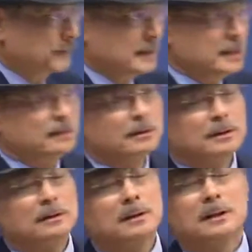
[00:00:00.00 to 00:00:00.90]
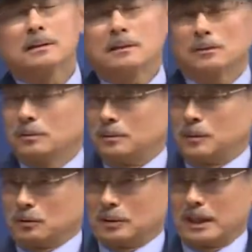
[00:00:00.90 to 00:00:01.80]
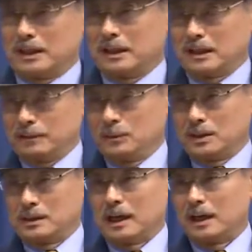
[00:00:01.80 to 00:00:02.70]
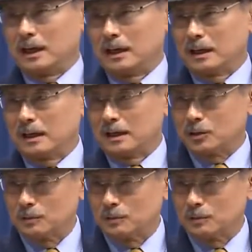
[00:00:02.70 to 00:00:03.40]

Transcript: it's getting a lot harder to find jobs,